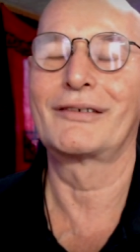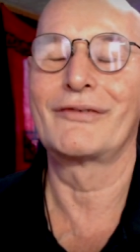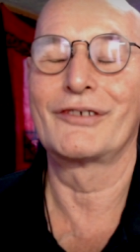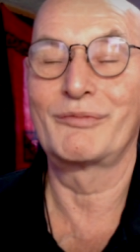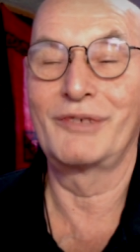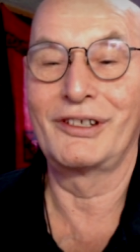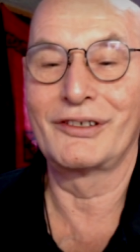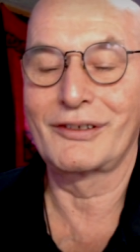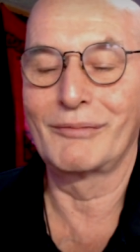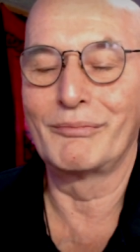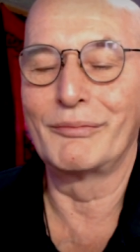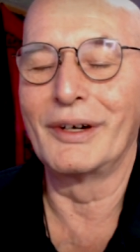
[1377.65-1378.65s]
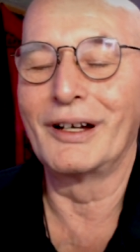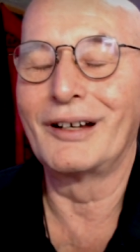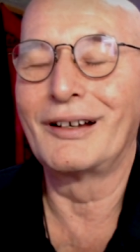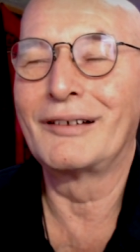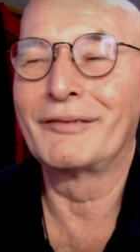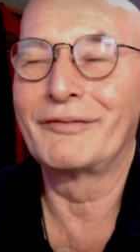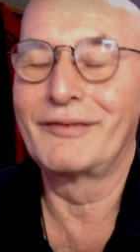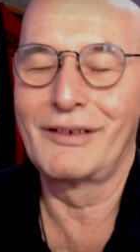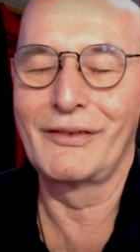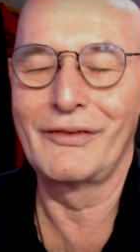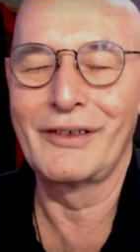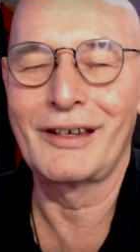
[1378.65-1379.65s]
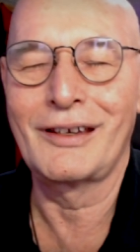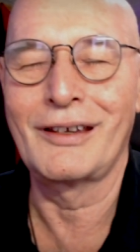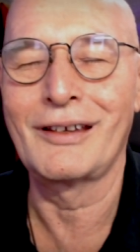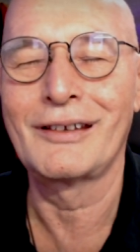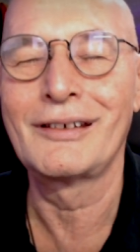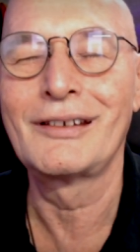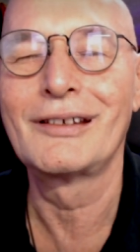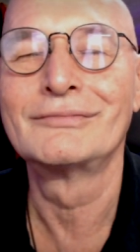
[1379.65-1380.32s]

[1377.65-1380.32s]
This means above the head.